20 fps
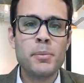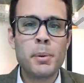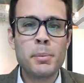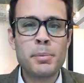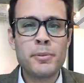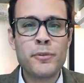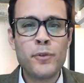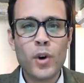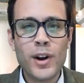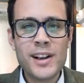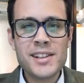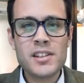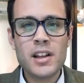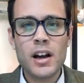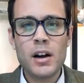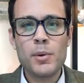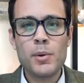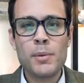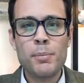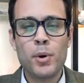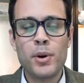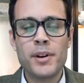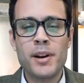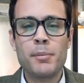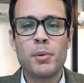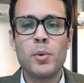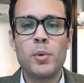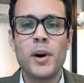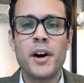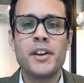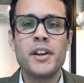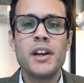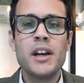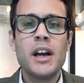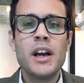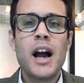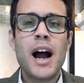But before I start with point number 1,